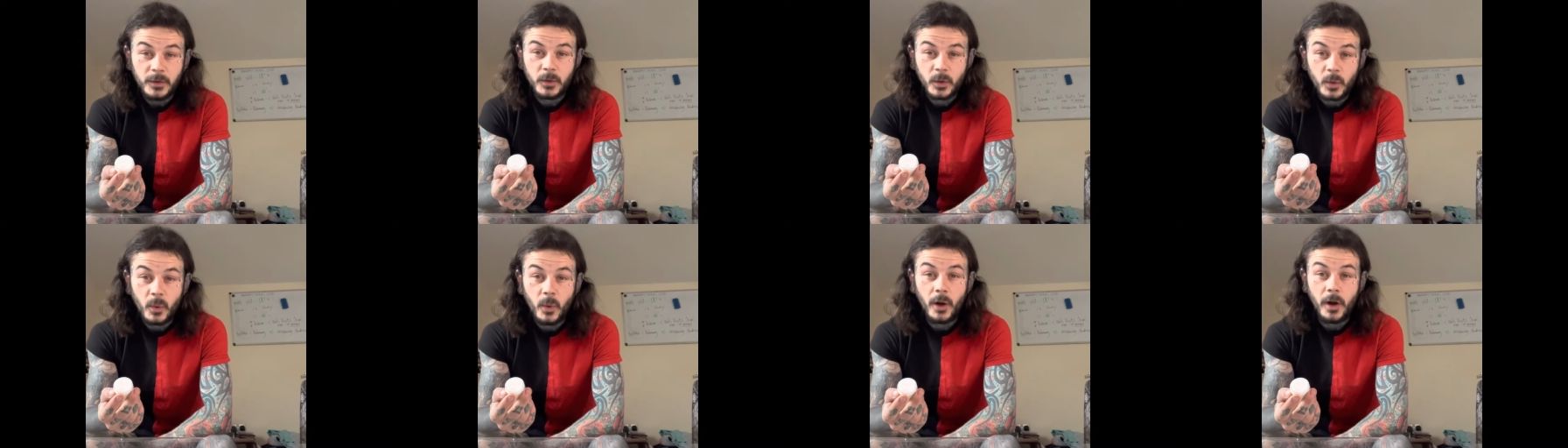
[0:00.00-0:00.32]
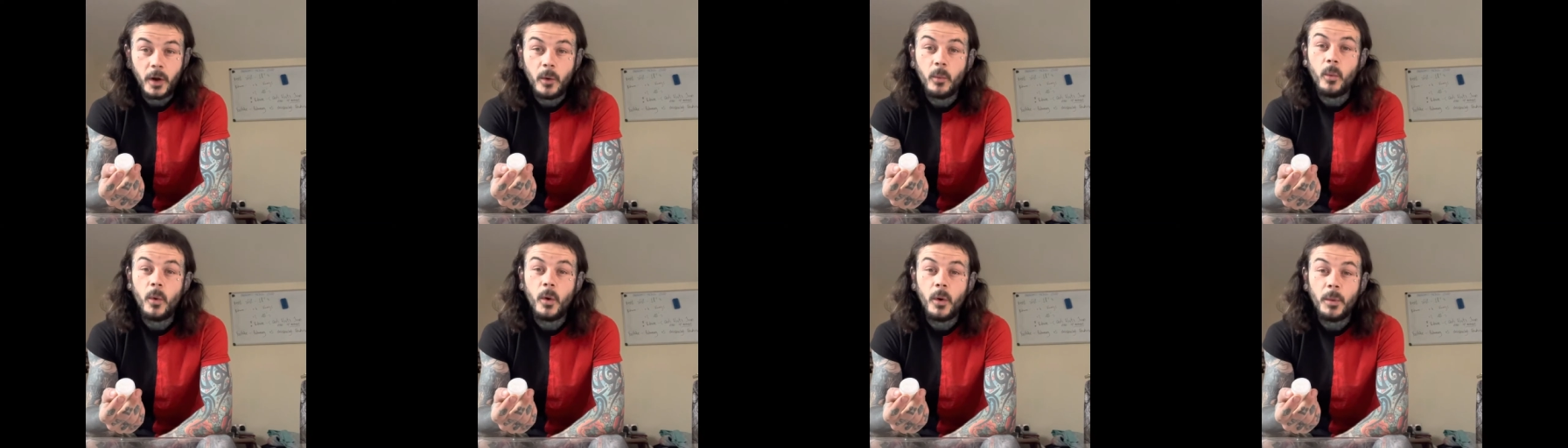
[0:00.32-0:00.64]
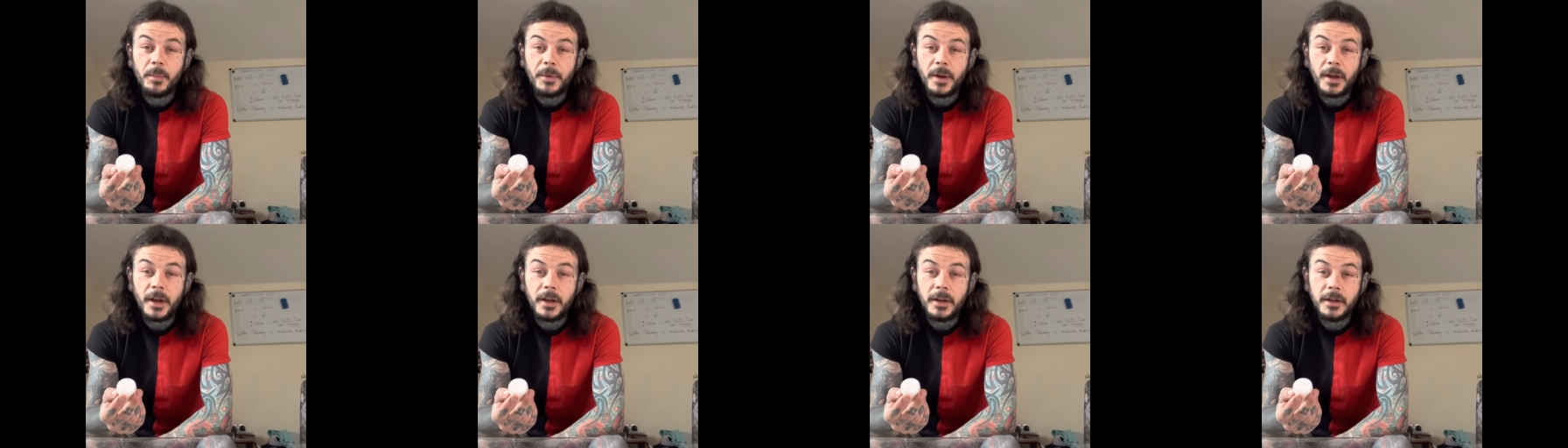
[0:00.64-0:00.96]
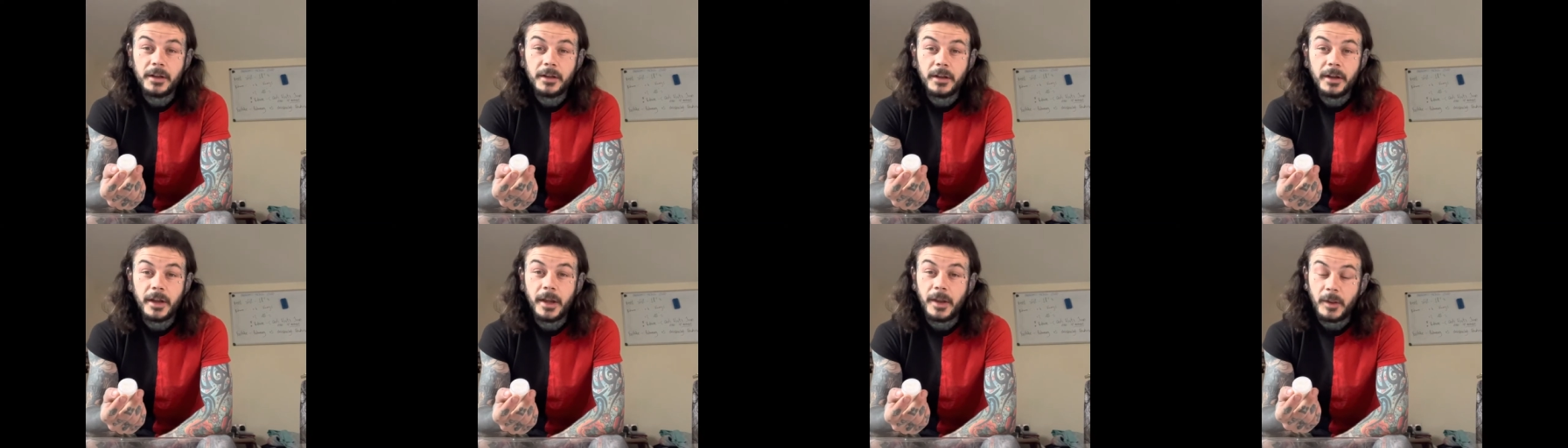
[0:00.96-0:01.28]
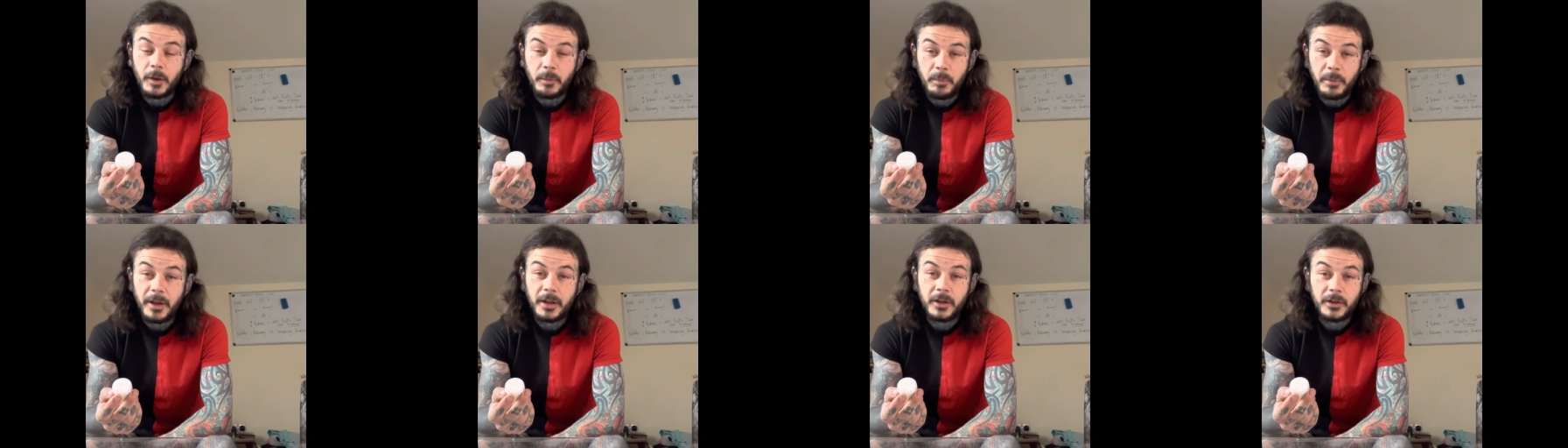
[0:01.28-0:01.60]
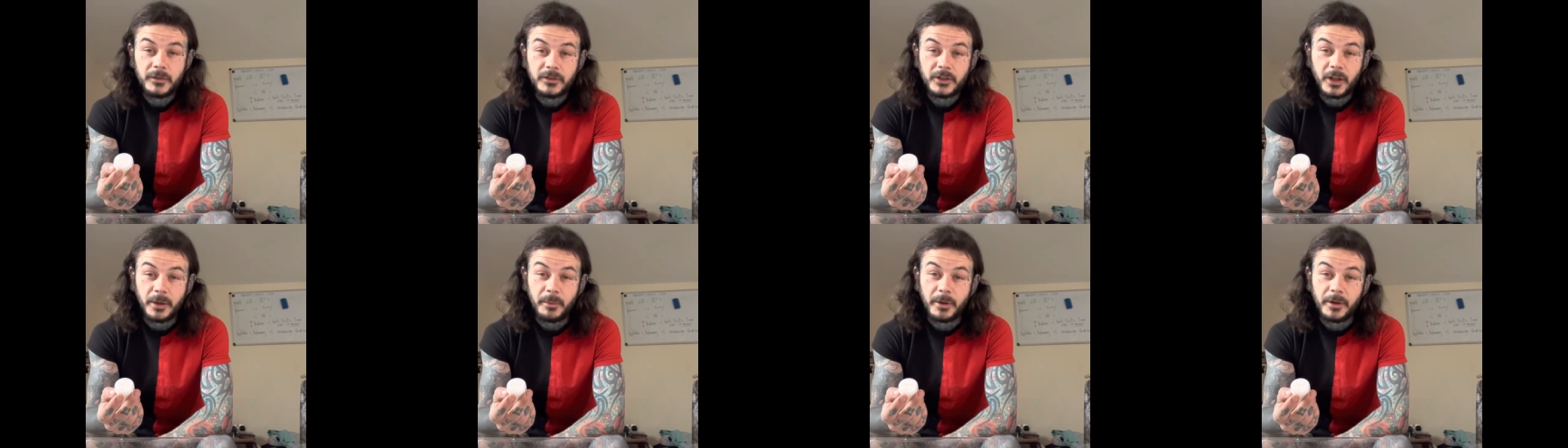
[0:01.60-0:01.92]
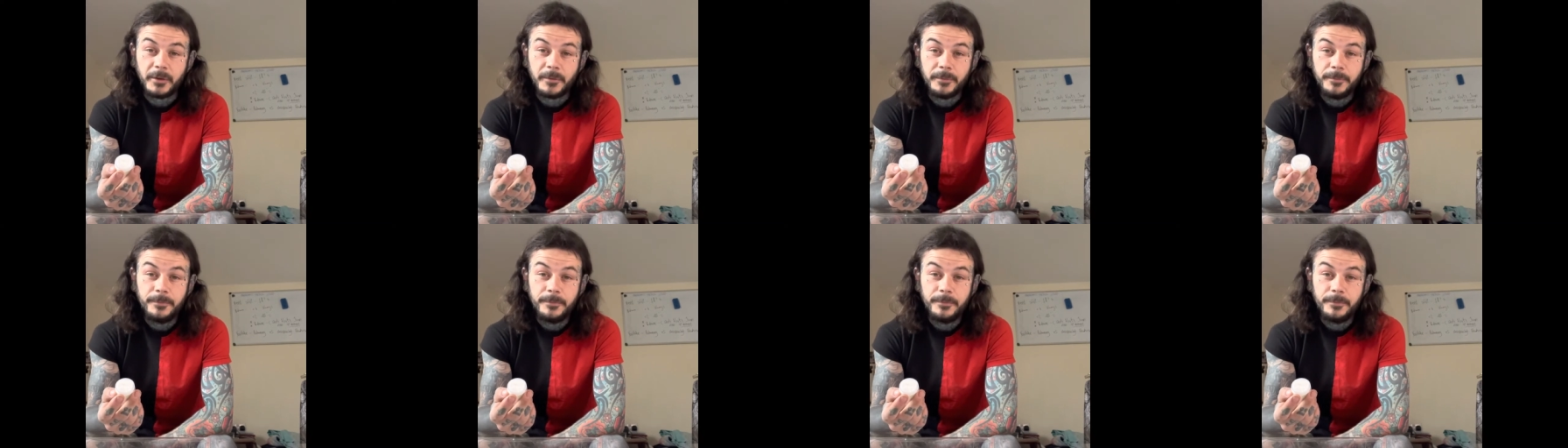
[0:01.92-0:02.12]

quite a warm day in the peak of summer.